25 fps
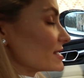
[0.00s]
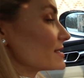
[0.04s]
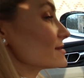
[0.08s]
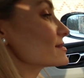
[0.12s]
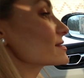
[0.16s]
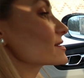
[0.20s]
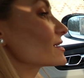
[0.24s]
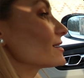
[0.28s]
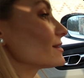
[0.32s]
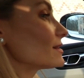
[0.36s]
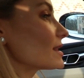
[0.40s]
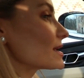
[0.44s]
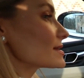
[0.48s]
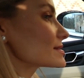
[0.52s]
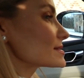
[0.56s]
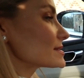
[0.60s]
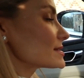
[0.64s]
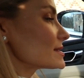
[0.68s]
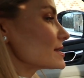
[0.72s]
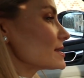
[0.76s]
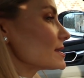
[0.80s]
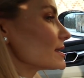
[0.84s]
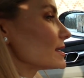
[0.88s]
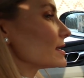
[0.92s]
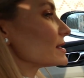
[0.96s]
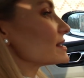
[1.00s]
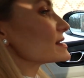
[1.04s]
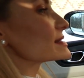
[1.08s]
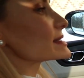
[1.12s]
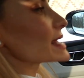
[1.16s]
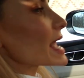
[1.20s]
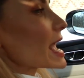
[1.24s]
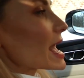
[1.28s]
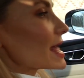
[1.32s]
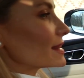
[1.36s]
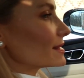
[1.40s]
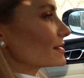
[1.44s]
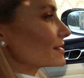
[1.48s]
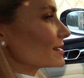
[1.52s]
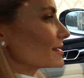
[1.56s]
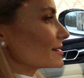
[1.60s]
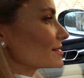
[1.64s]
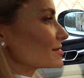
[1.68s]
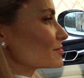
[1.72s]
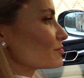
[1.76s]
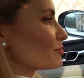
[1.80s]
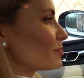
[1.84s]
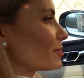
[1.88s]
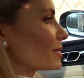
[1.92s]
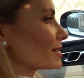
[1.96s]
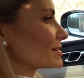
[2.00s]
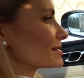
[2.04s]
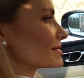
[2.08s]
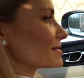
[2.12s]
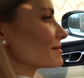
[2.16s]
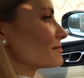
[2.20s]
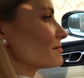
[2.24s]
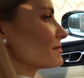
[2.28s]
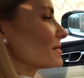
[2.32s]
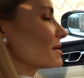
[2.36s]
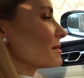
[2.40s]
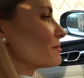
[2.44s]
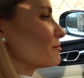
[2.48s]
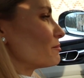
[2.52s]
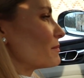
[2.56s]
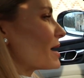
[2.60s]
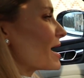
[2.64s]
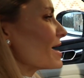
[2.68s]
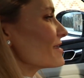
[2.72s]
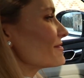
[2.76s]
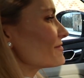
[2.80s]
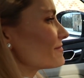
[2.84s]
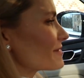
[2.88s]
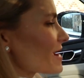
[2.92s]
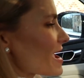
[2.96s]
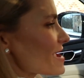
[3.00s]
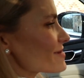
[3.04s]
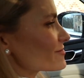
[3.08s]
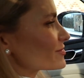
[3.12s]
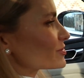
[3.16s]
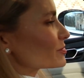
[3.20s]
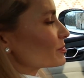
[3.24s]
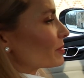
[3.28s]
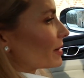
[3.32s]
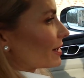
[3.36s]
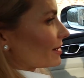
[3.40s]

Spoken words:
It is classy, it is elegant, but my favorite